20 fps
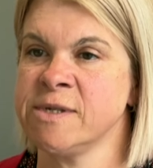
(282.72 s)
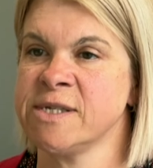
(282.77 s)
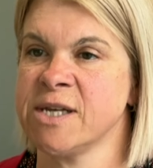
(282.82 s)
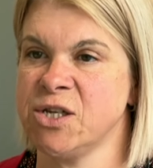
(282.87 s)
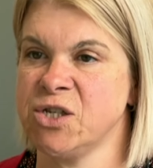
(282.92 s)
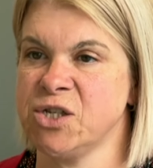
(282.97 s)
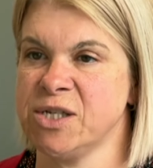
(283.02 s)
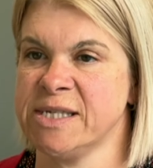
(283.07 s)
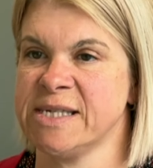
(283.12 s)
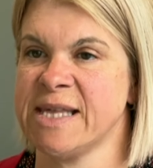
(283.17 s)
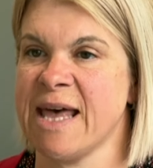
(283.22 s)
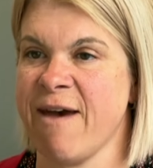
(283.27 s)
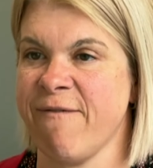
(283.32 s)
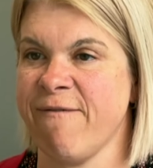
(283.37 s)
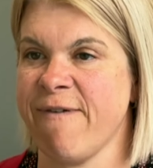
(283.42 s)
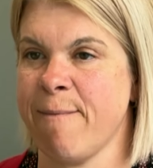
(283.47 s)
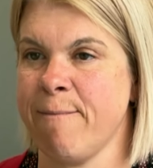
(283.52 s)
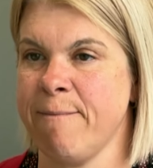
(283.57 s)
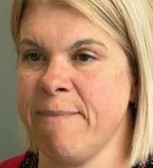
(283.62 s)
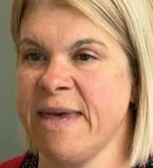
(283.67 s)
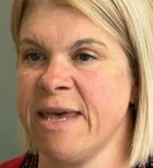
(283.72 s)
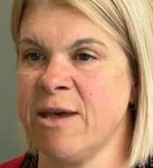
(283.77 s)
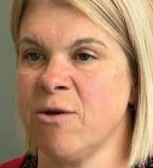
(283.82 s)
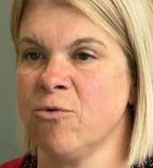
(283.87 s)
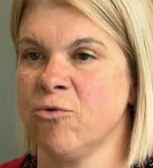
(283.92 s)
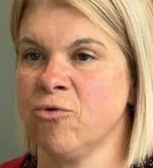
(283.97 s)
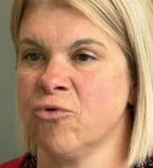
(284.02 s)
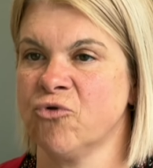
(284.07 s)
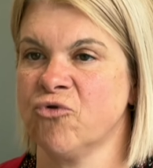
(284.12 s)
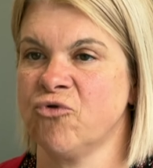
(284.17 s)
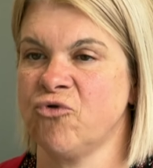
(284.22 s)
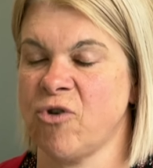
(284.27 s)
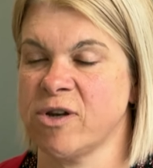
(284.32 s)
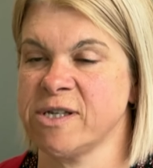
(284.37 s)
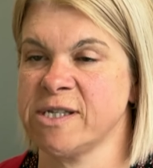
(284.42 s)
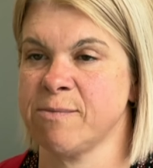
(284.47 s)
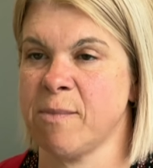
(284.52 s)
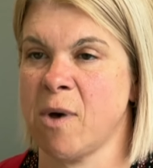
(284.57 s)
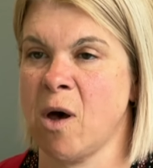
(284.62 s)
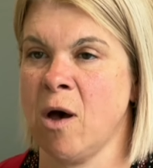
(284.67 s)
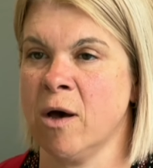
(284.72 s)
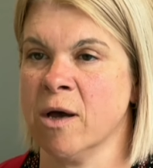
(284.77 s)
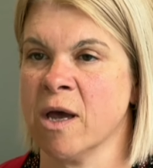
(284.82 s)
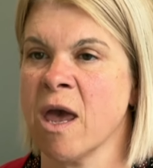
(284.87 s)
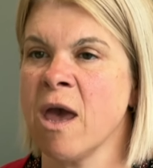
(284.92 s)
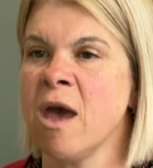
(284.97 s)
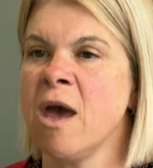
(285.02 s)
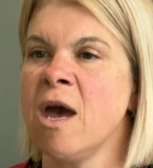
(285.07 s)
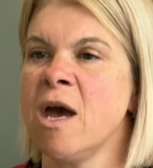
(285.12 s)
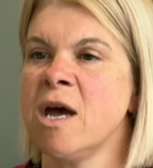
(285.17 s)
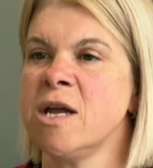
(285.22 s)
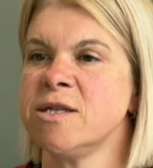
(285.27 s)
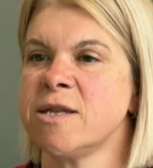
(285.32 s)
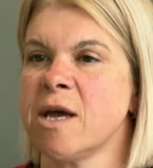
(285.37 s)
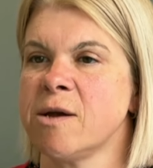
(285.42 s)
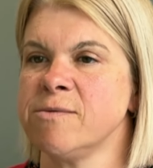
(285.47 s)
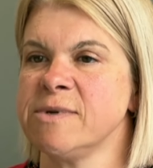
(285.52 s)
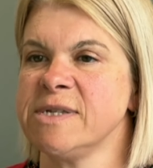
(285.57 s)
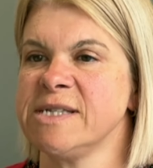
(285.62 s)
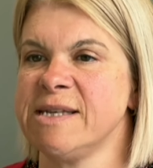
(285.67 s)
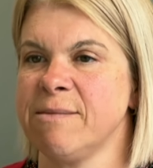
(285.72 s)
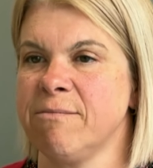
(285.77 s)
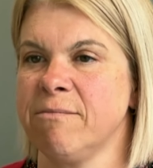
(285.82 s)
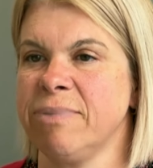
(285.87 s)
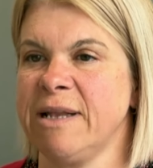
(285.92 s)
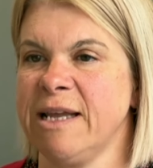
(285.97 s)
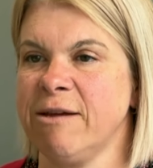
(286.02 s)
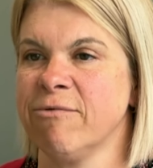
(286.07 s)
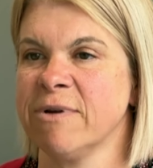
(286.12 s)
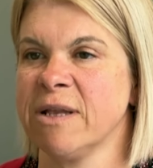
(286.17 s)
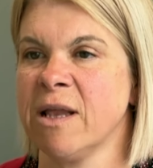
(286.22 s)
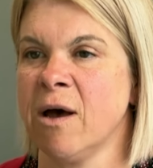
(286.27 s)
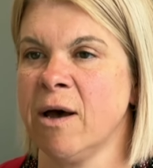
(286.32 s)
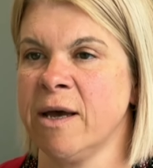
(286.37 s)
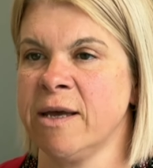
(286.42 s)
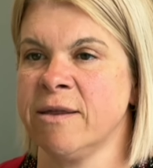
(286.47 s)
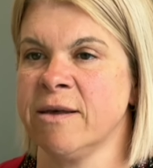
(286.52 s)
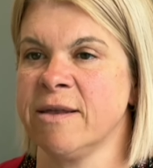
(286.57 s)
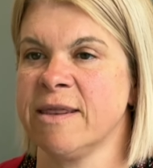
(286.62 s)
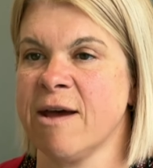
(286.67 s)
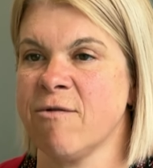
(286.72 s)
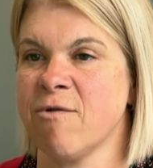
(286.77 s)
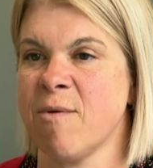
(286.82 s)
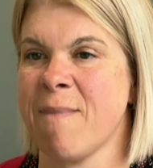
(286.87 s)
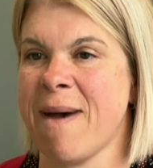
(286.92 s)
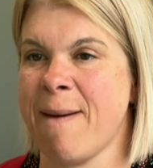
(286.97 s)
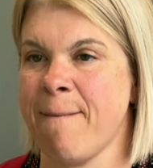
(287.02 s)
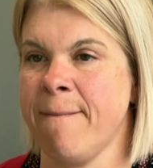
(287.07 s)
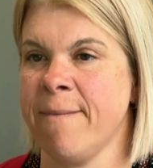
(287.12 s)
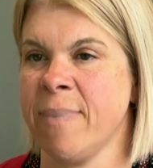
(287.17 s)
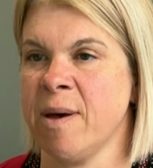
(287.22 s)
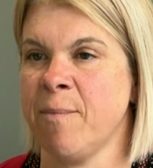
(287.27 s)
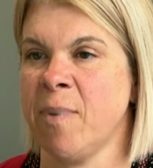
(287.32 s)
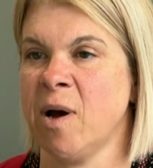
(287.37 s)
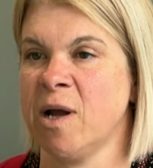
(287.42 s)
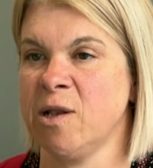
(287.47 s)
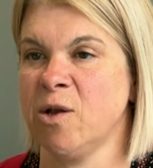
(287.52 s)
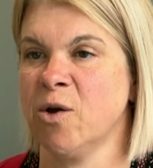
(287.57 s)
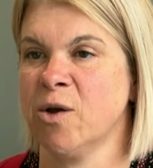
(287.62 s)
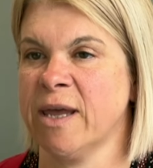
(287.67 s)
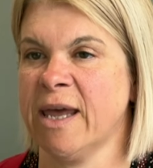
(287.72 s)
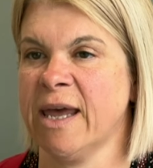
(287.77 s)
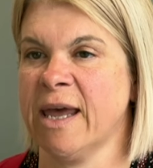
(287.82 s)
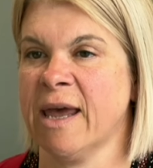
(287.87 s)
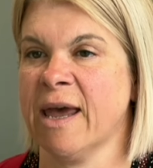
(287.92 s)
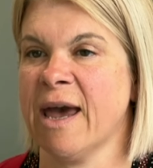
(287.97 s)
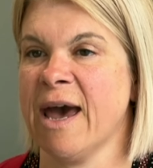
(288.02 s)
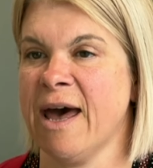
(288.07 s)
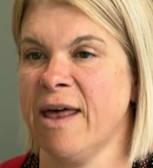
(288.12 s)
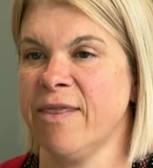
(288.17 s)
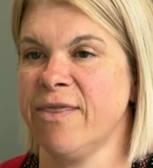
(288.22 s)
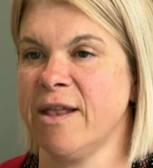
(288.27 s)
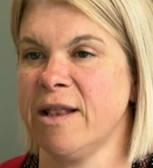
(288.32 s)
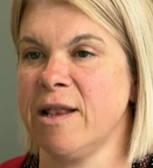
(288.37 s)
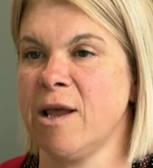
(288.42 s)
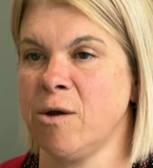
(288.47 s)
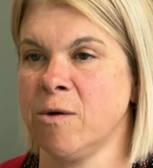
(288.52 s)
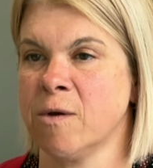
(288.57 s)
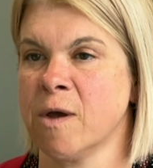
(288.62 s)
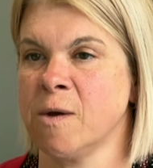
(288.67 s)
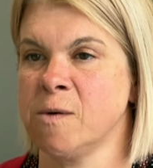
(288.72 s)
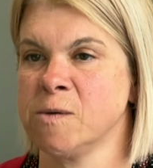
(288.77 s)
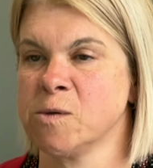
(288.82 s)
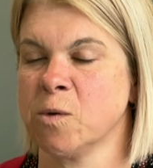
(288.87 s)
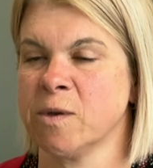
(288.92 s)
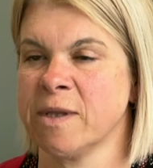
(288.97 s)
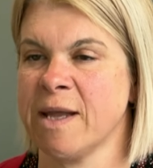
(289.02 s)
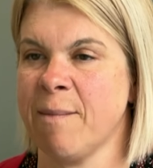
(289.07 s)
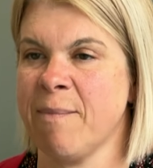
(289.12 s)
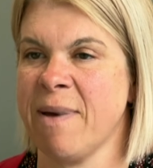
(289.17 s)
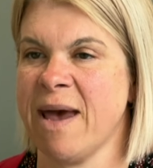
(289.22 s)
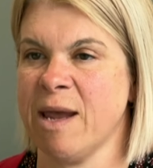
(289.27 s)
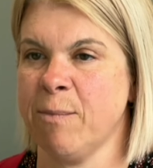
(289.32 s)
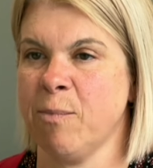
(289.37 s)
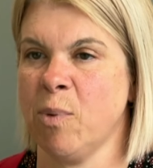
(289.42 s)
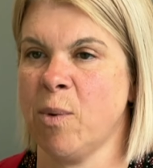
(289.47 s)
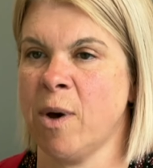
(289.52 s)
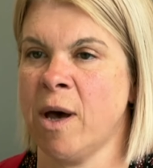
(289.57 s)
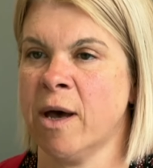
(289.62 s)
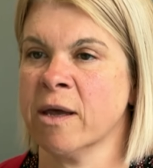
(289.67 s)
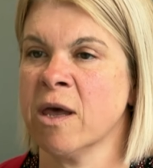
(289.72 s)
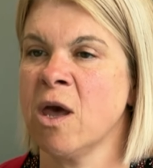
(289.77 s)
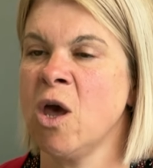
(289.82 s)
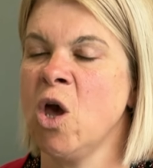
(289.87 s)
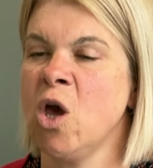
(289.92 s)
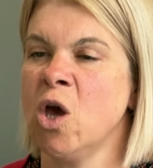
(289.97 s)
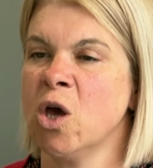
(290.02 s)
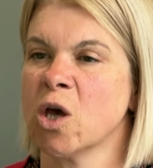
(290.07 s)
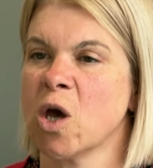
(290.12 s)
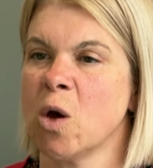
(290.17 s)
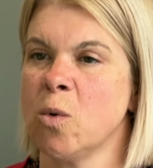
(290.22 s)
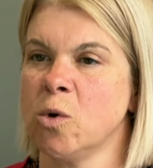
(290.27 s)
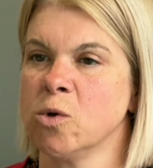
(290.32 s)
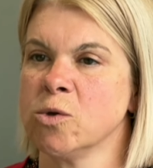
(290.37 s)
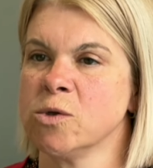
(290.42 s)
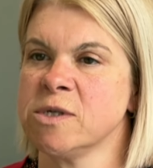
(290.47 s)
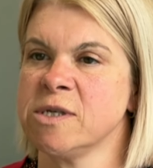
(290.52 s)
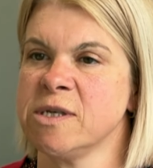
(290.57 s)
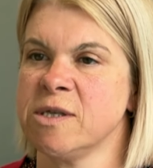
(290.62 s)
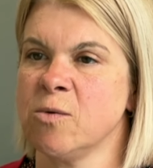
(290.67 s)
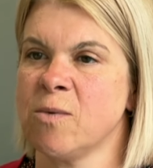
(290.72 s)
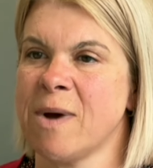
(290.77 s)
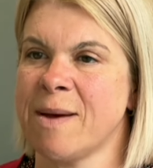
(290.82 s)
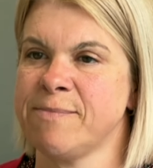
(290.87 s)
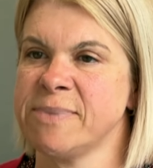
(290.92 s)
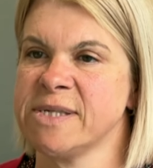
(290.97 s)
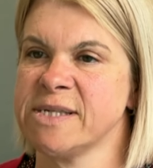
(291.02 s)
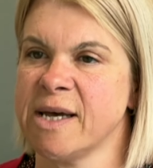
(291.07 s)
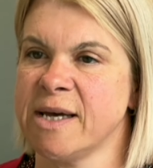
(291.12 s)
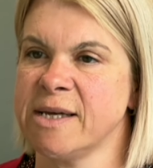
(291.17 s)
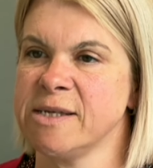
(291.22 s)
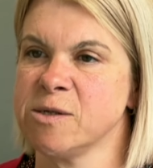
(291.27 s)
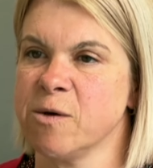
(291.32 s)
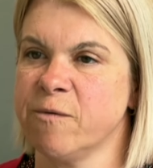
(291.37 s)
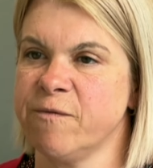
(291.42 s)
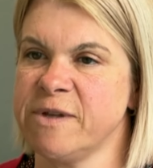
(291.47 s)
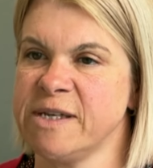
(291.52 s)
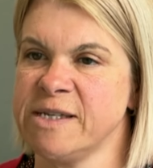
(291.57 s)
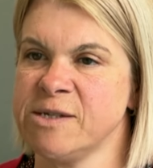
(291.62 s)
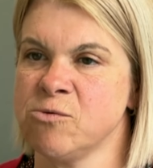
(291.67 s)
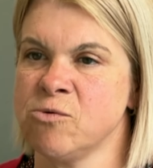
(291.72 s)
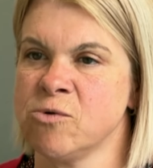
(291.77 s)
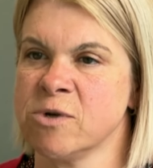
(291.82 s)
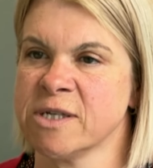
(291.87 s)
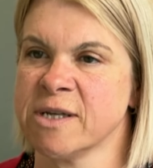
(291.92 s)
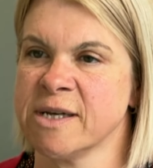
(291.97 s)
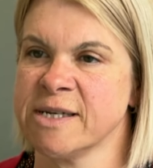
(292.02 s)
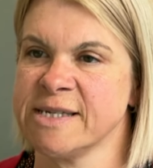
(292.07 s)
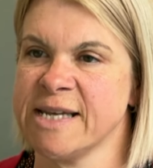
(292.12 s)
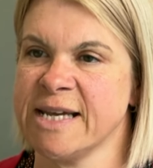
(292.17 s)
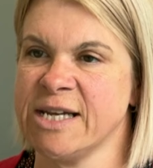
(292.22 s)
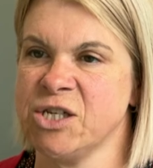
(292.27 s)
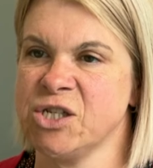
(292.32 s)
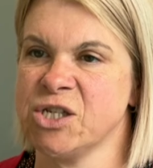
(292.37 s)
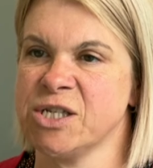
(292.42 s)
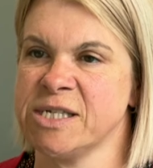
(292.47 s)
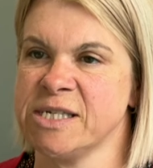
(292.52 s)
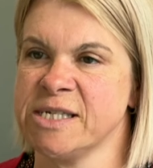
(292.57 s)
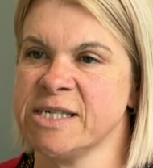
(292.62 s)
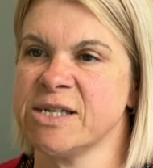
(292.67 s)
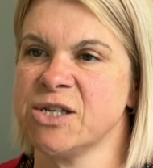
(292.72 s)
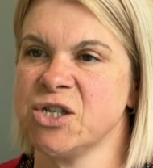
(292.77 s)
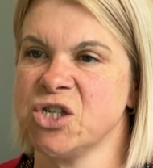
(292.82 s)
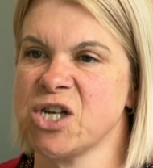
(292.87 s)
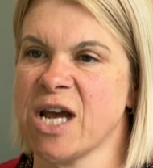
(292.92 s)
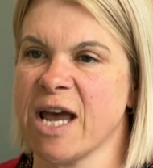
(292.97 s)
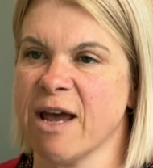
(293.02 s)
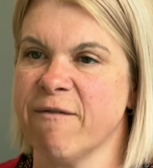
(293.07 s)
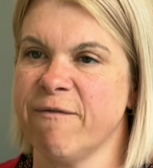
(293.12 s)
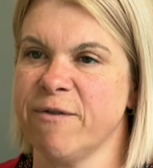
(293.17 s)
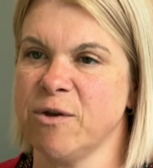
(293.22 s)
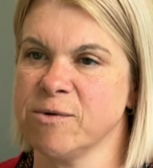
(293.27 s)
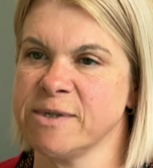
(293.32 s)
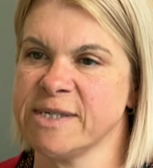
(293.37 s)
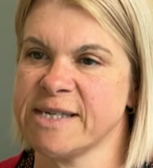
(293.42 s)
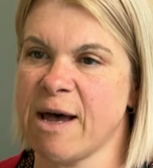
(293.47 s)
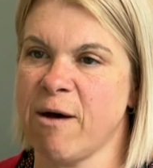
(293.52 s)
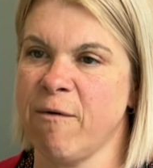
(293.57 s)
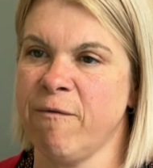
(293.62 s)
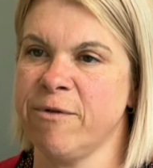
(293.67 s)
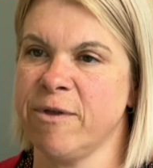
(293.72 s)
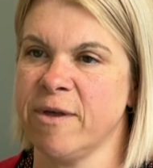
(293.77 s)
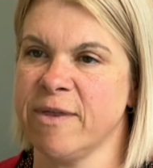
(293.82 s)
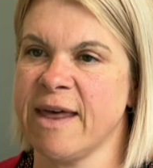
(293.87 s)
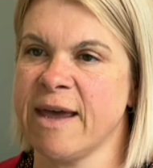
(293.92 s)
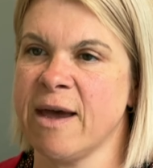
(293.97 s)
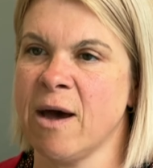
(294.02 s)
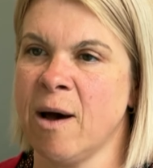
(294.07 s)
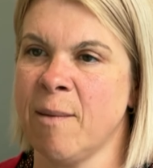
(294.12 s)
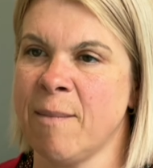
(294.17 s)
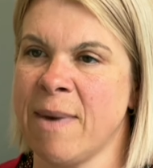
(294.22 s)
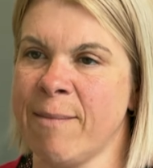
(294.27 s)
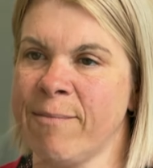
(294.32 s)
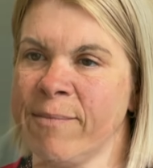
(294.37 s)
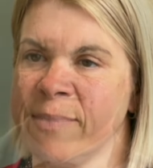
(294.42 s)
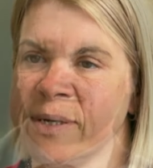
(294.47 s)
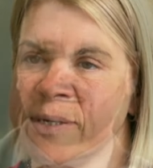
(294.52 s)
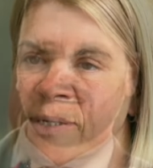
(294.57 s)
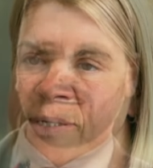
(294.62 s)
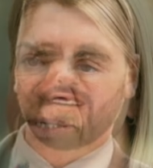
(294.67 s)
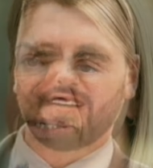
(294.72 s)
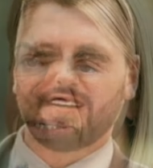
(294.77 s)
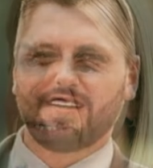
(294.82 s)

such as the FMB or Trustmark, don't simply rely that they're a member by looking at the logos on their paperwork. Go on to the websites of these organisations and check for yourself that they are members.